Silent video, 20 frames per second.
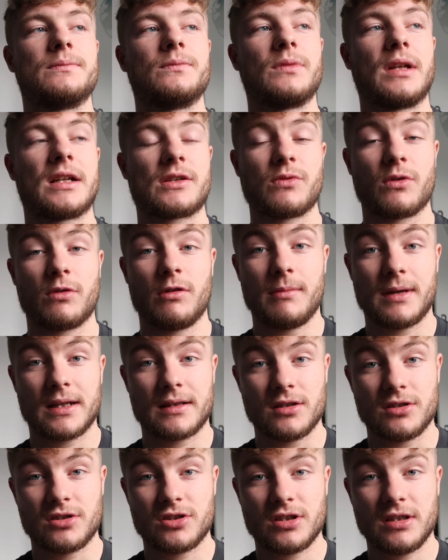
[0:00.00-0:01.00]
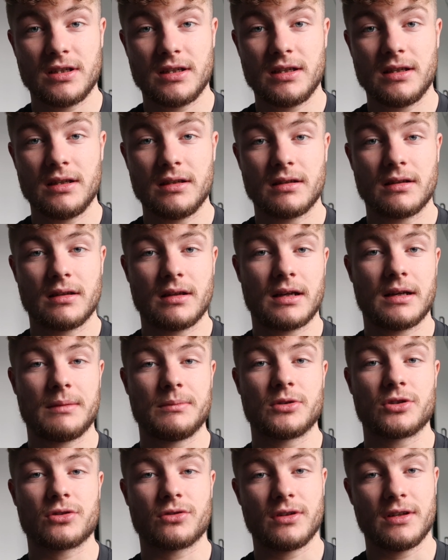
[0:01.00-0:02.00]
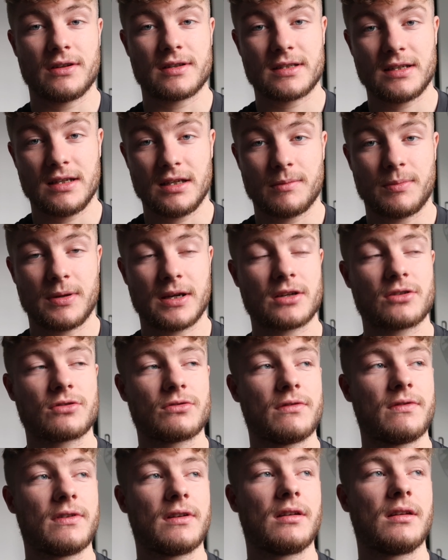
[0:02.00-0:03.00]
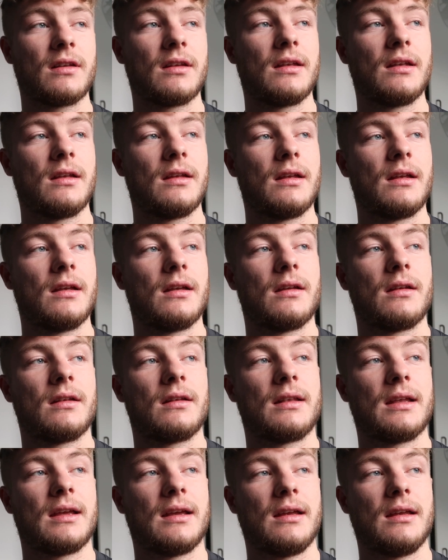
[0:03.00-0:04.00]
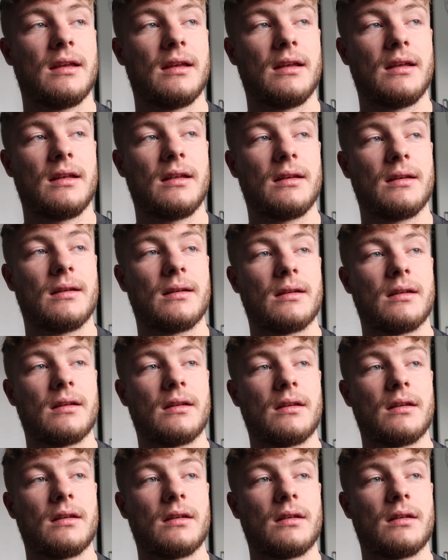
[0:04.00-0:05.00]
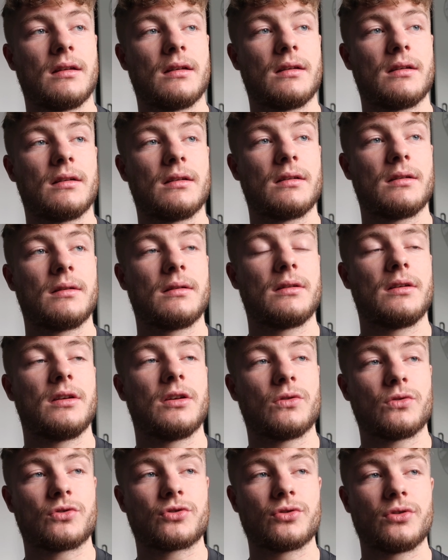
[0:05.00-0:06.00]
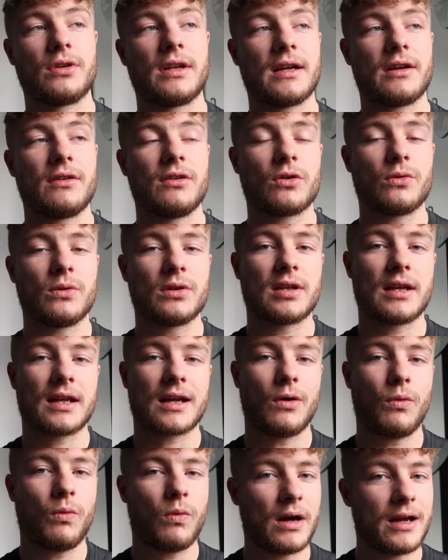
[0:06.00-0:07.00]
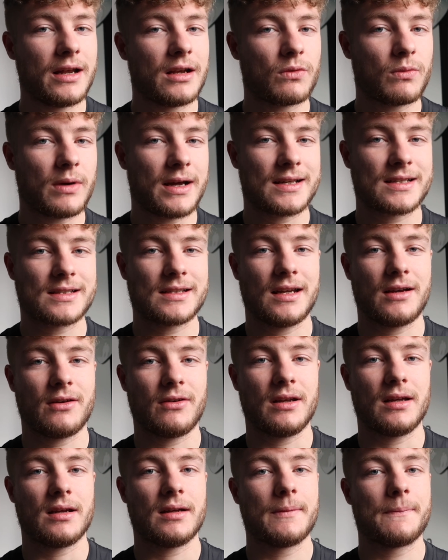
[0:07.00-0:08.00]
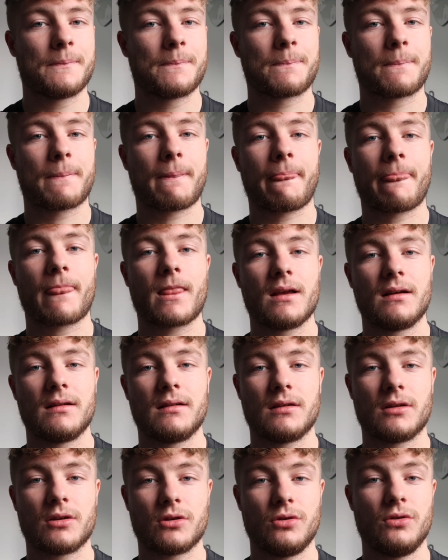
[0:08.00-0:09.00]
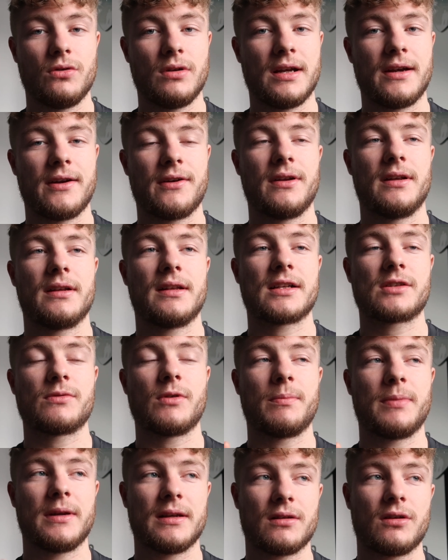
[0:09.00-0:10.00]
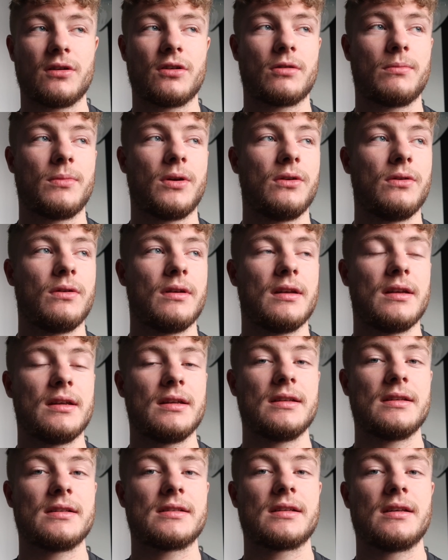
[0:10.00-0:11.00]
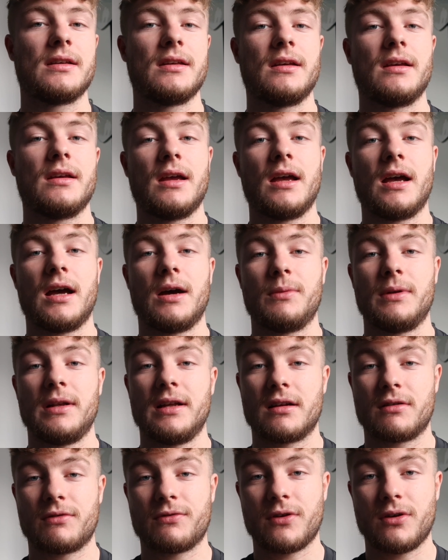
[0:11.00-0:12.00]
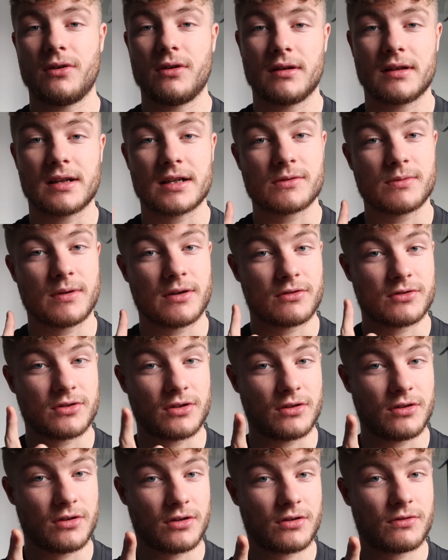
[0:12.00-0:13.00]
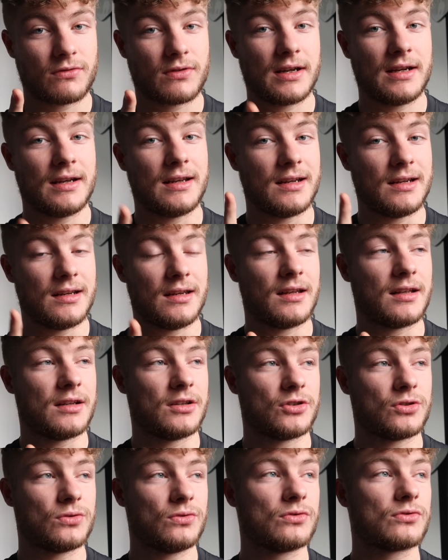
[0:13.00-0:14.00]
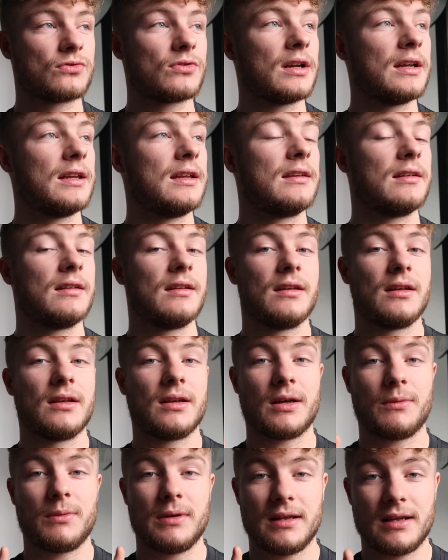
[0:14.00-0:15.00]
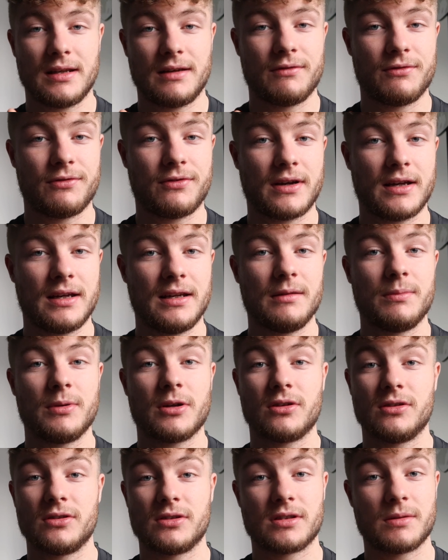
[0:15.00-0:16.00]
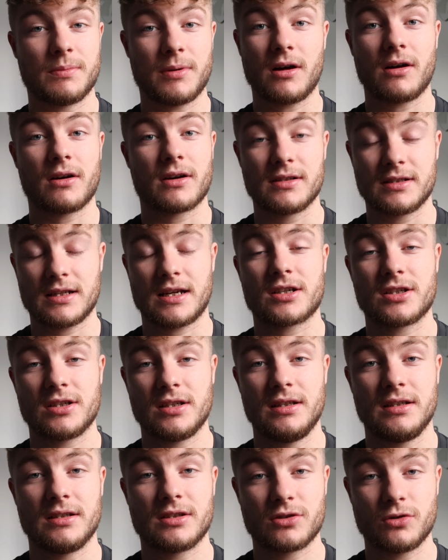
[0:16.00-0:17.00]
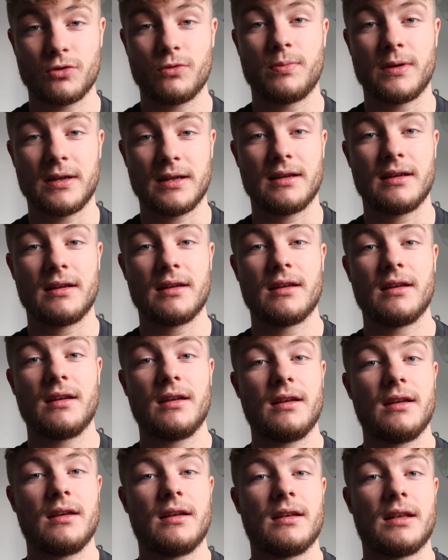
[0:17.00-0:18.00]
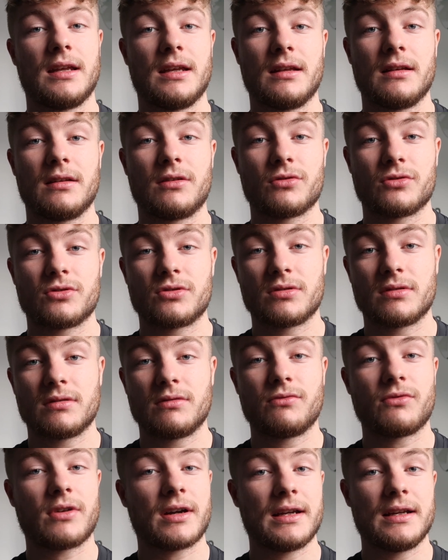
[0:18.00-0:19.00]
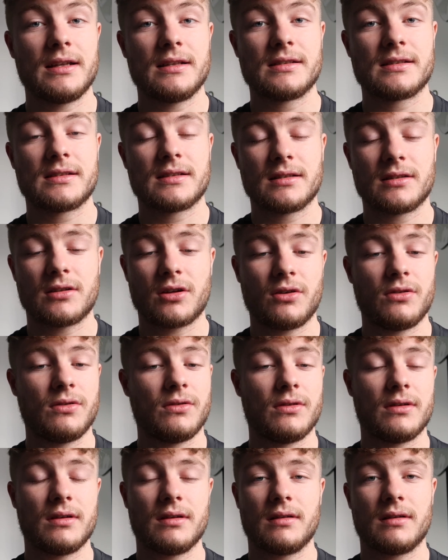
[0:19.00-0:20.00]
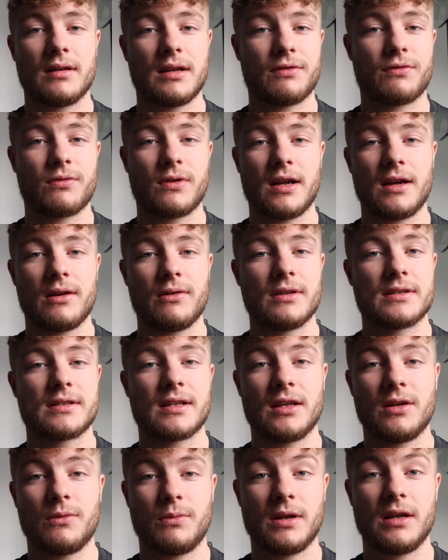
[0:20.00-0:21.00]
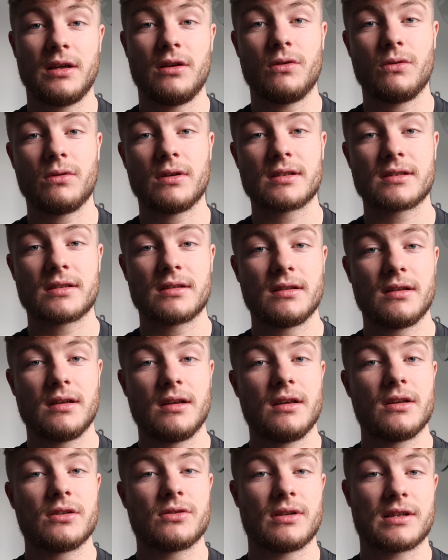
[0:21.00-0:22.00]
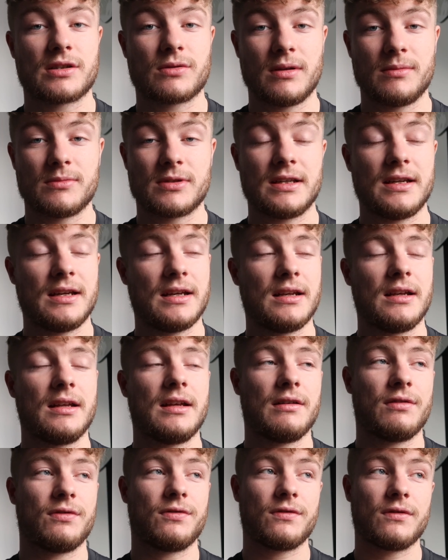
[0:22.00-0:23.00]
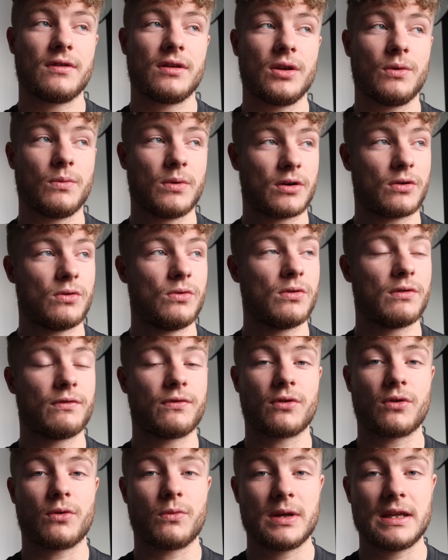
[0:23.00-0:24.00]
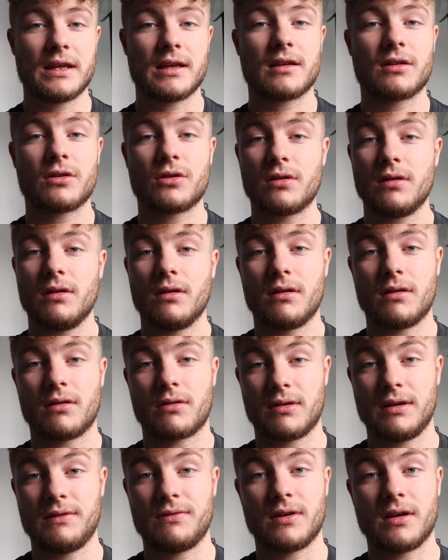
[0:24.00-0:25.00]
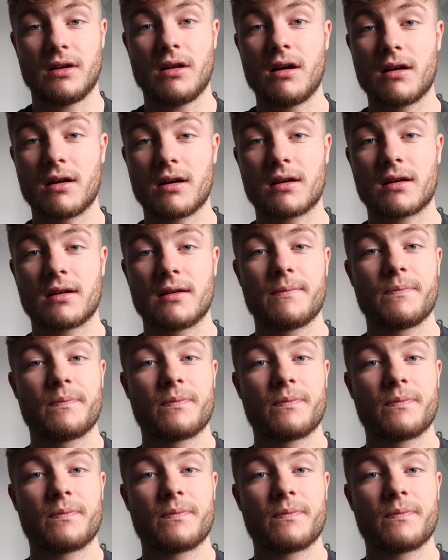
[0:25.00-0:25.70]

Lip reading: That's where we met the genie. I'm sure you've seen the picture of it. Then you go through there and you go into like a Wild West area. Cool area. That's where Big Thunder Mountain is. And we later found out that's where there's another ride, an Indiana Jones ride, that we didn't find because the park is actually so big that there's rides down different areas that you wouldn't notice. So that's why I'm saying if you were going for a week or even longer,